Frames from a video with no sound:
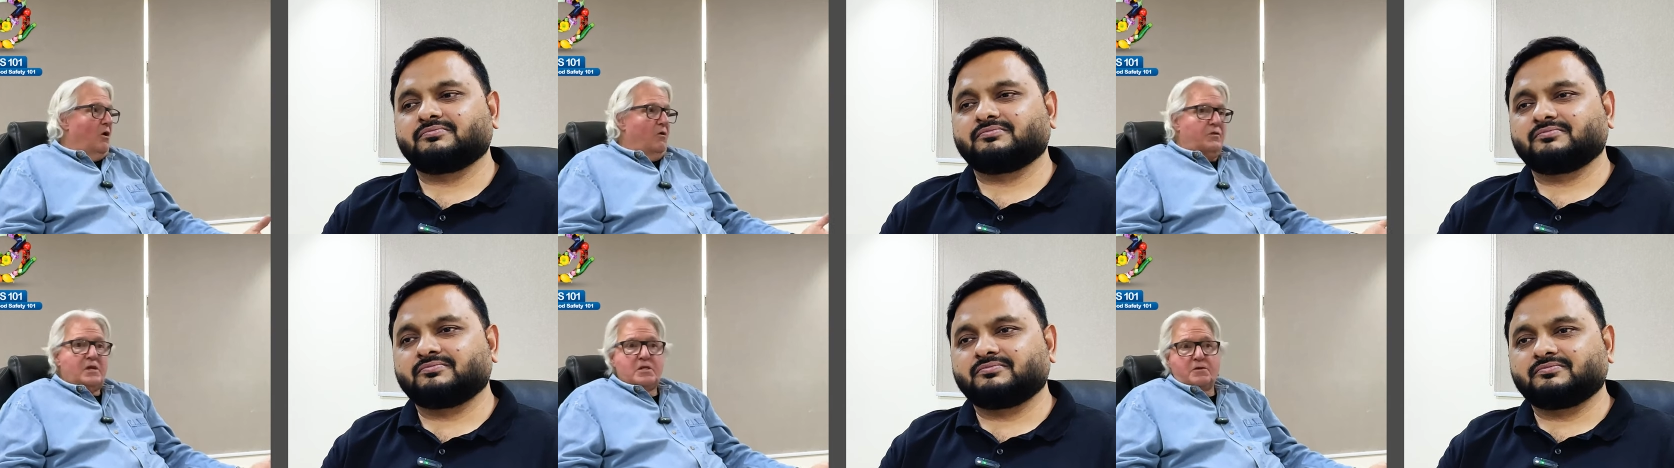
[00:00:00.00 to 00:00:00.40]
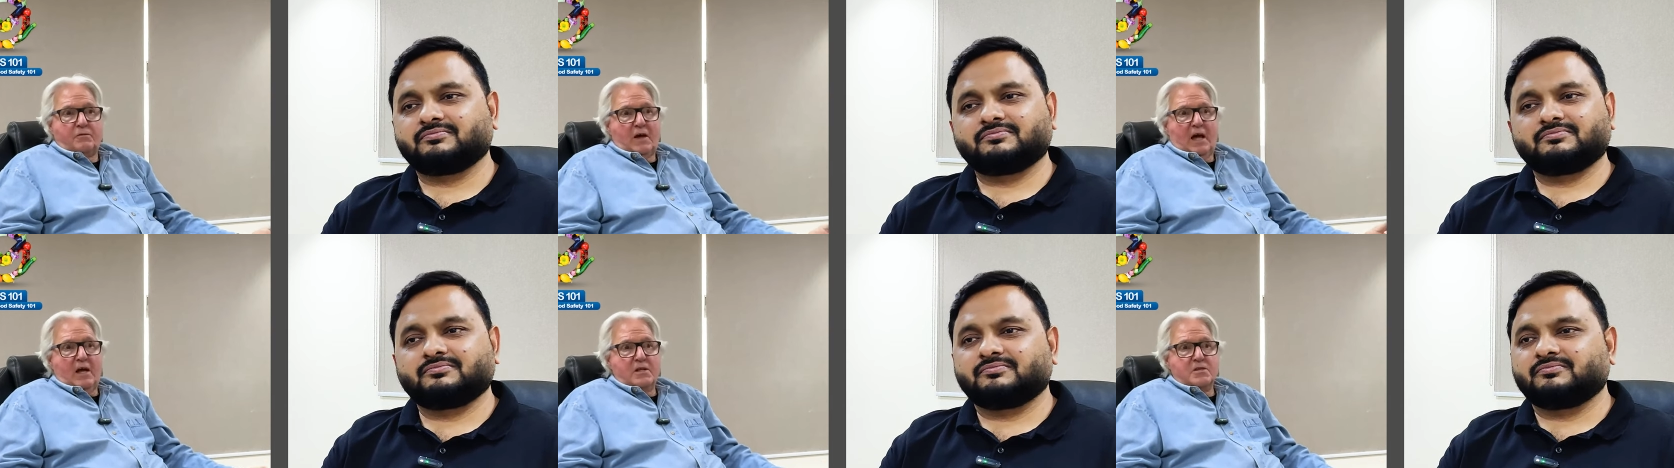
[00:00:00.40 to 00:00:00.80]
Speaker 1: all these
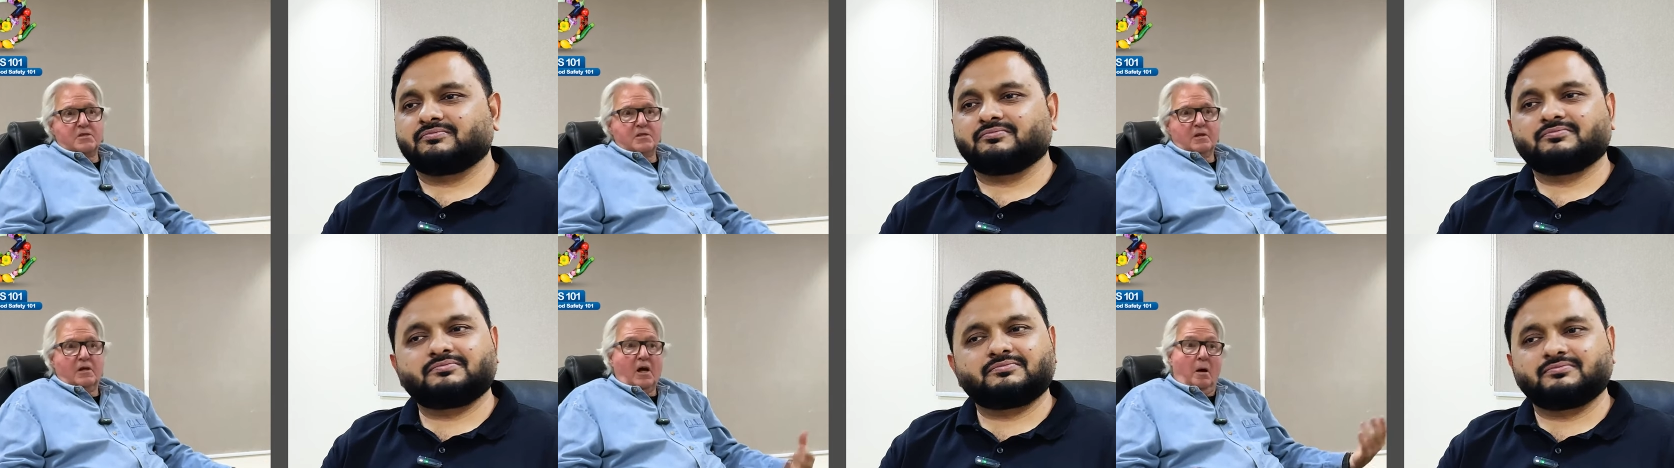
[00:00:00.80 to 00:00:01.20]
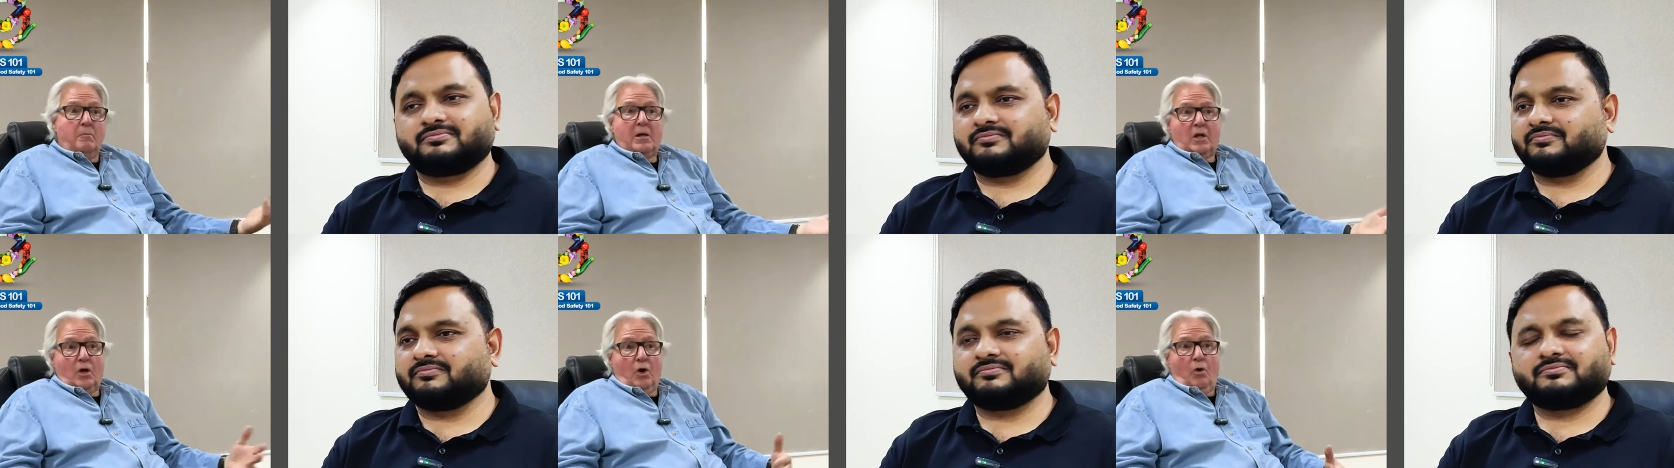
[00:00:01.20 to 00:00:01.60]
fads come
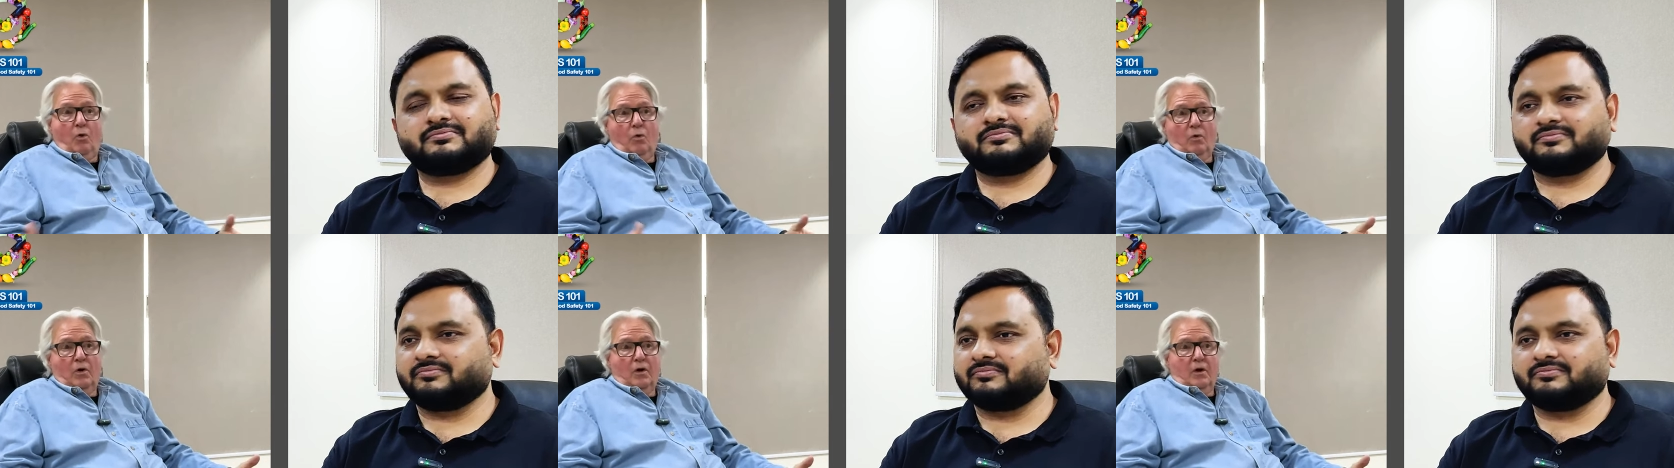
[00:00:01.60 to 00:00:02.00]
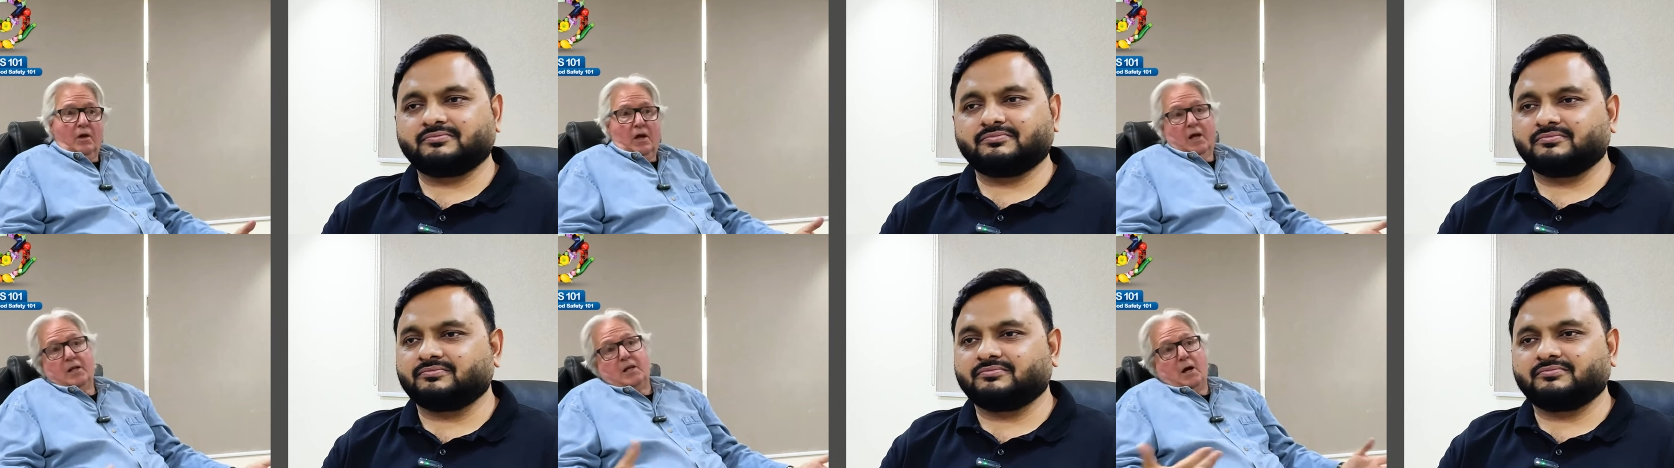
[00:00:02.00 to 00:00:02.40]
and go
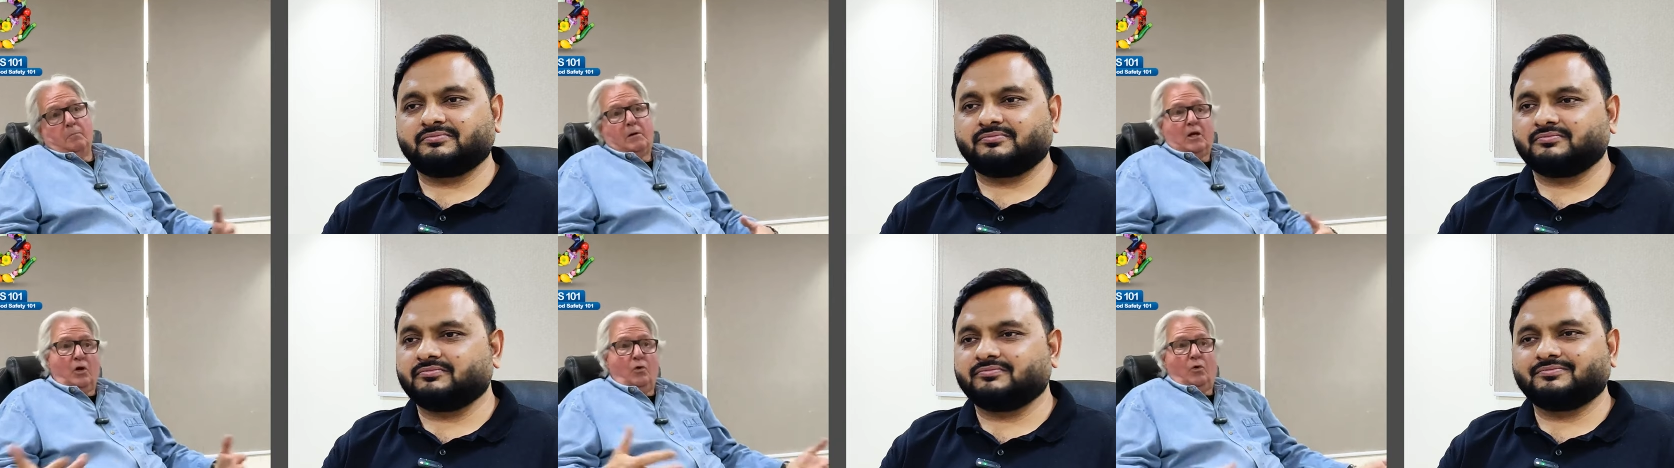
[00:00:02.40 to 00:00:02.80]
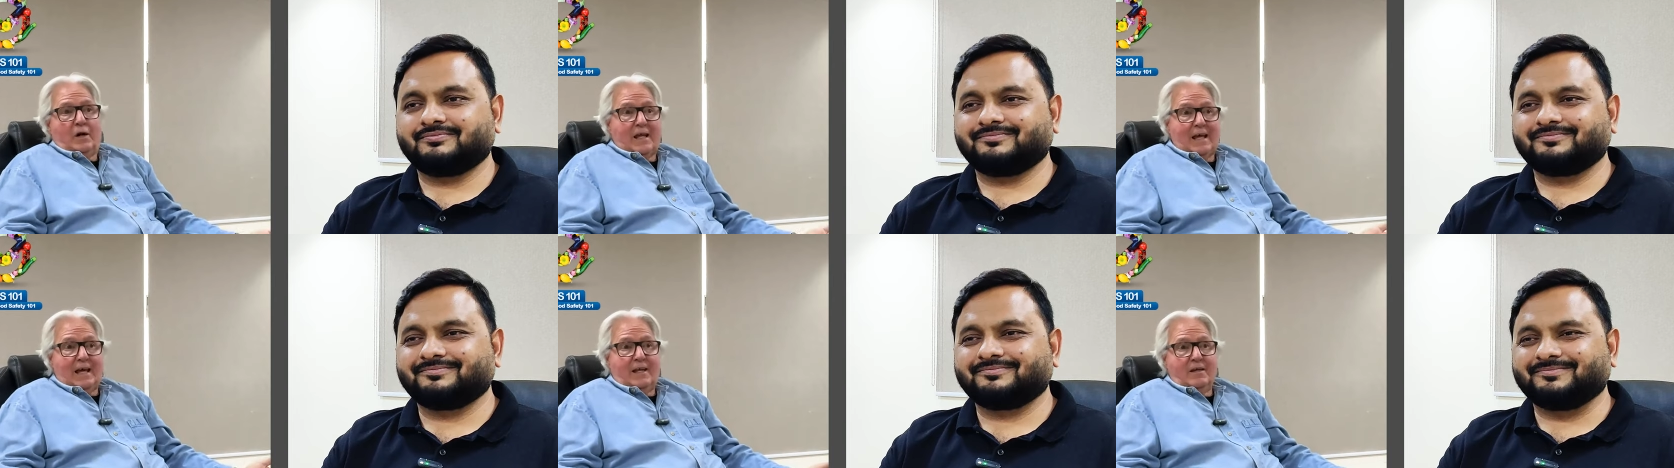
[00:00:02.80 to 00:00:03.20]
mm-hmm. and come and go
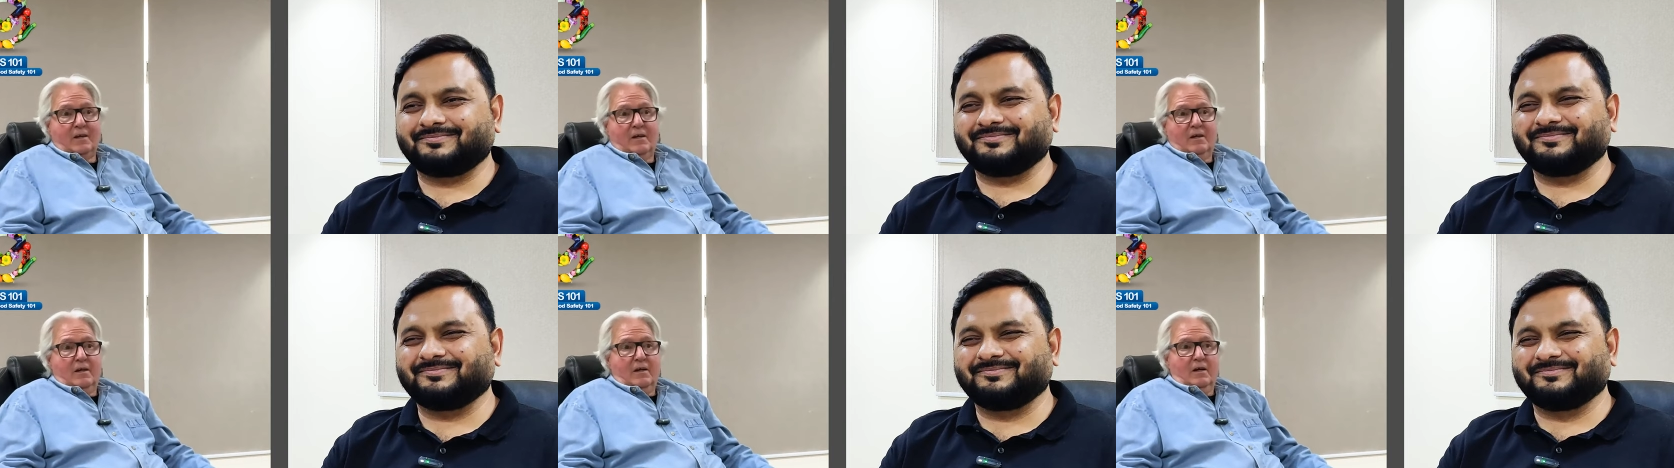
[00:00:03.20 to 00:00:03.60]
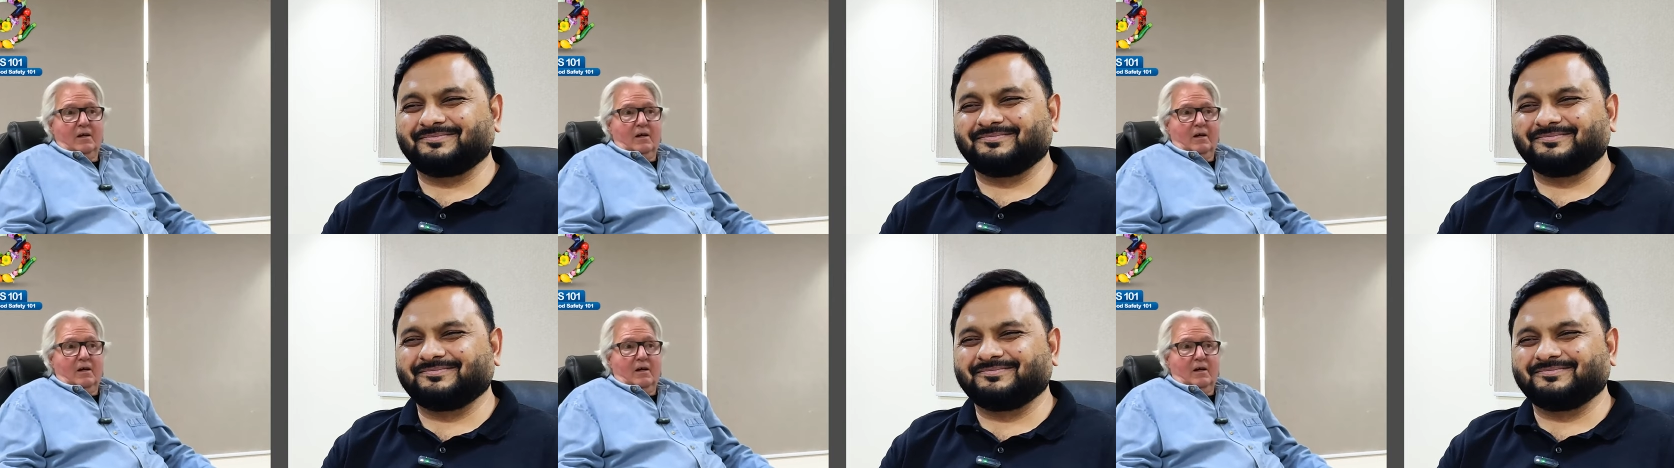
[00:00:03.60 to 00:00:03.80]
again.